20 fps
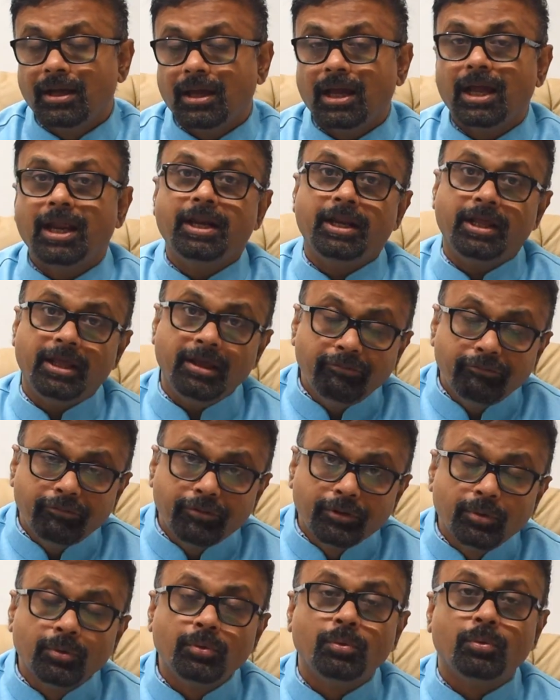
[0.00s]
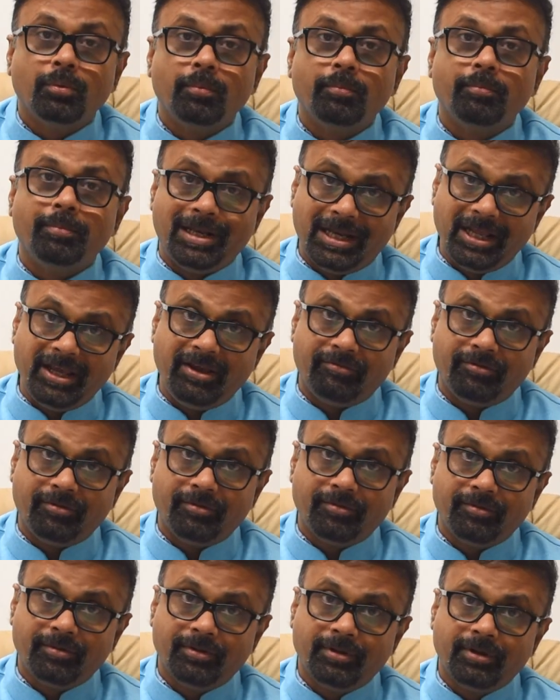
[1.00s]
and if you believe
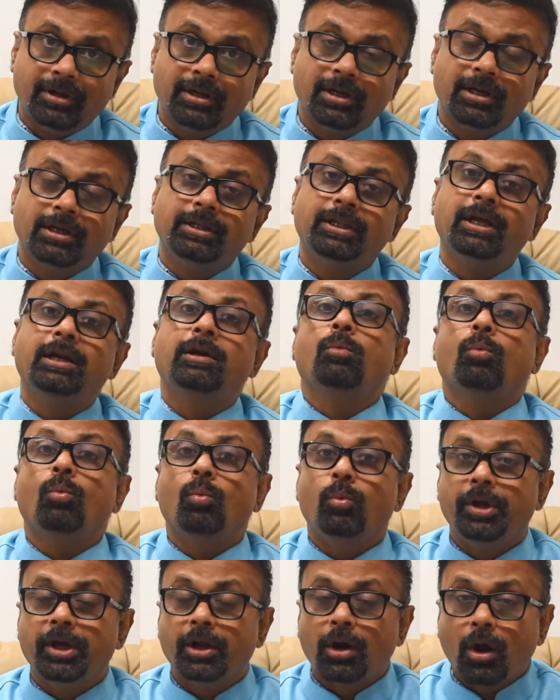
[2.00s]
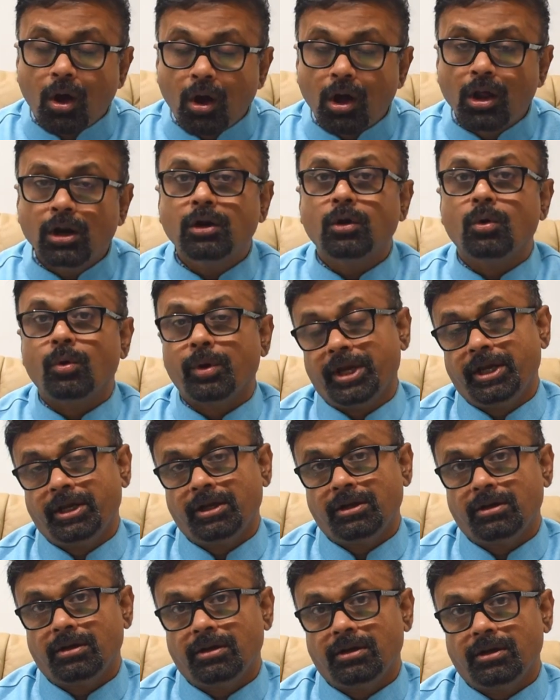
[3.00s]
that we are all
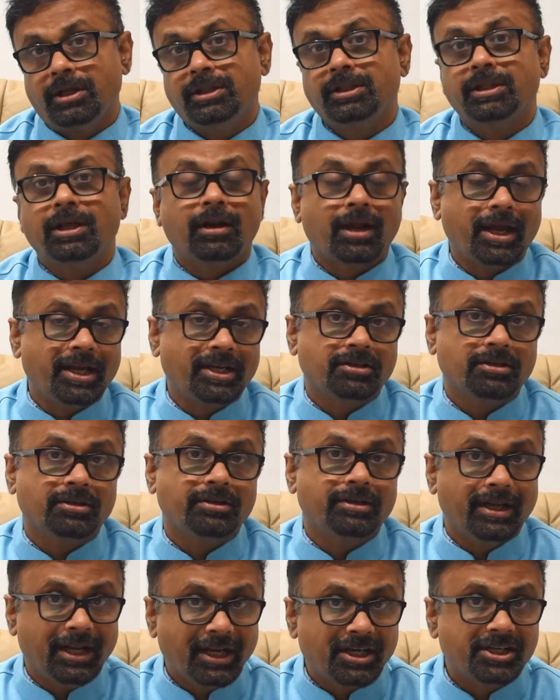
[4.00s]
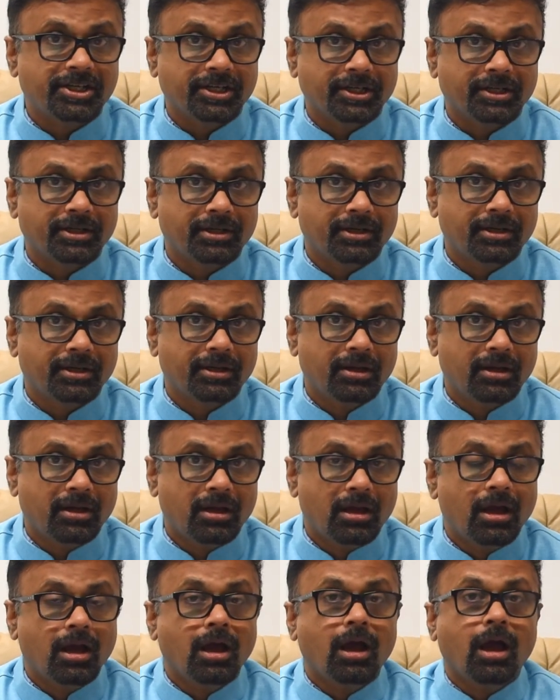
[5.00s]
going in the right direction,
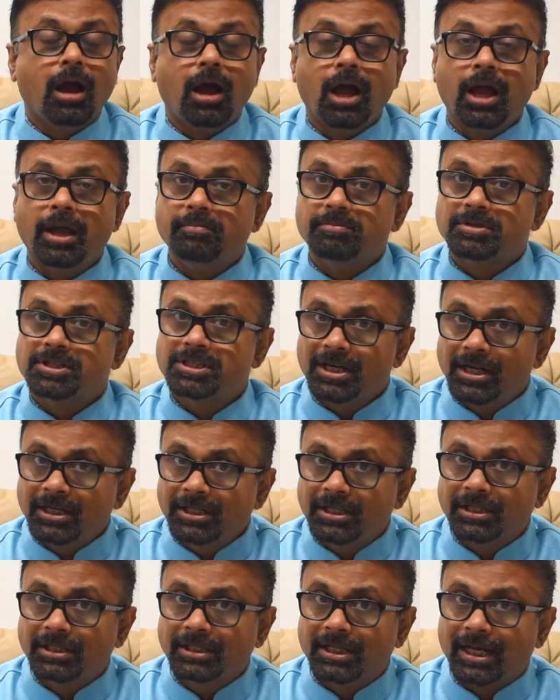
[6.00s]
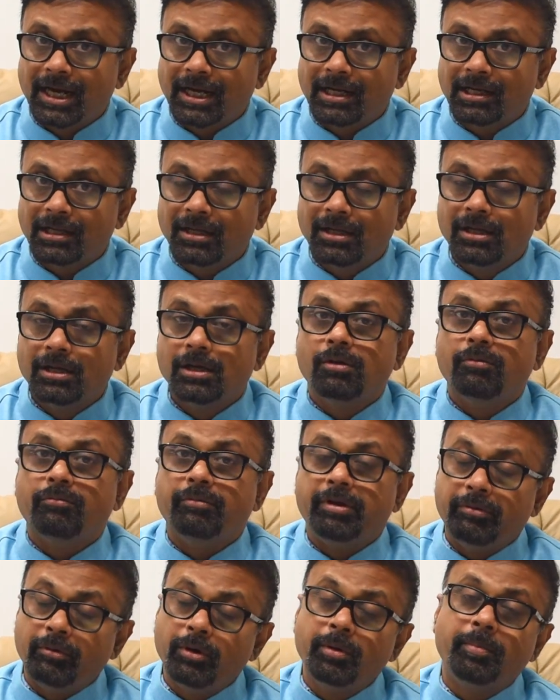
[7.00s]
I am certain that
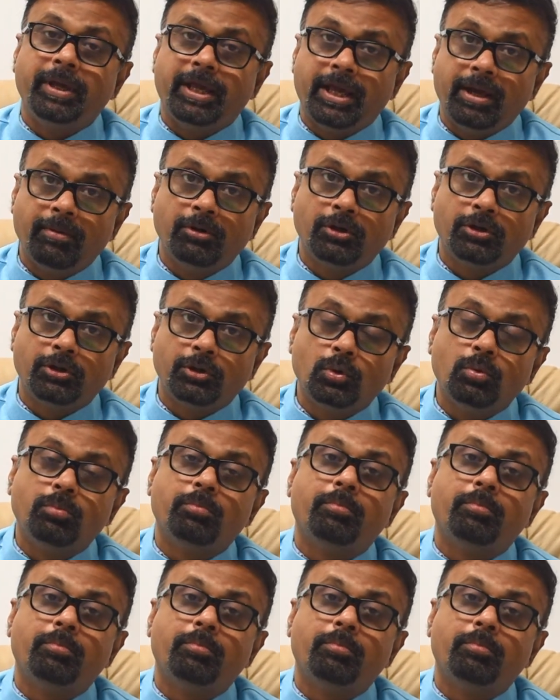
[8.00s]
we would be able to do